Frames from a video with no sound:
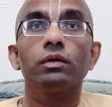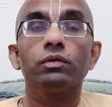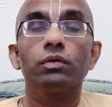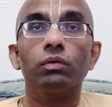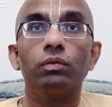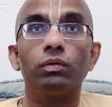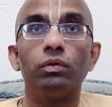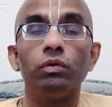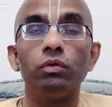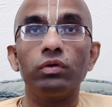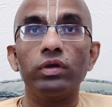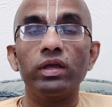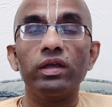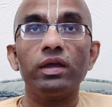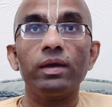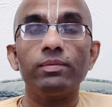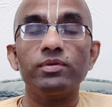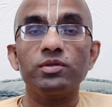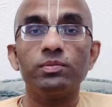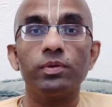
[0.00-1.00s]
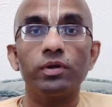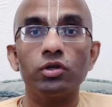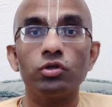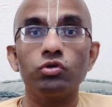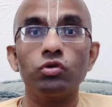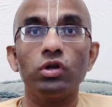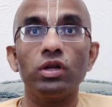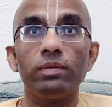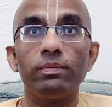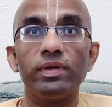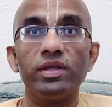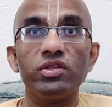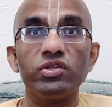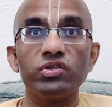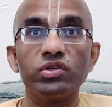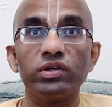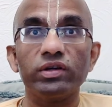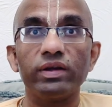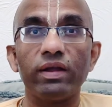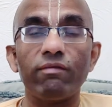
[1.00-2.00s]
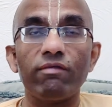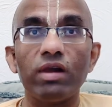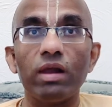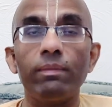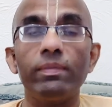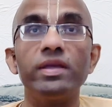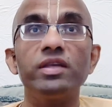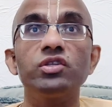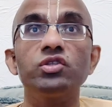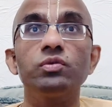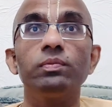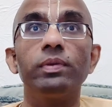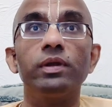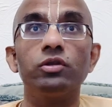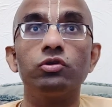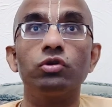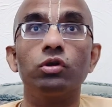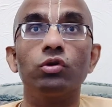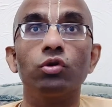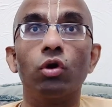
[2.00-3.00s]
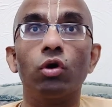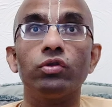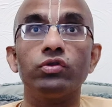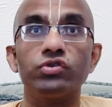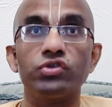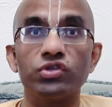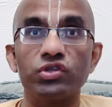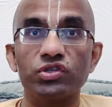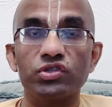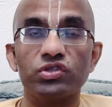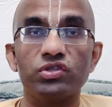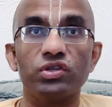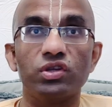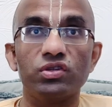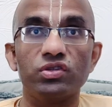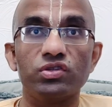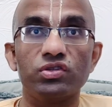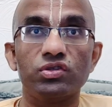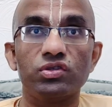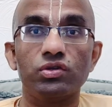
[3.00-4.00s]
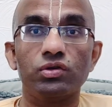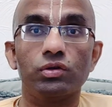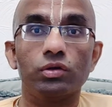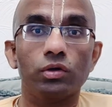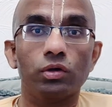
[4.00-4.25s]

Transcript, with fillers: So looking up spiritually means developing spiritual consciousness.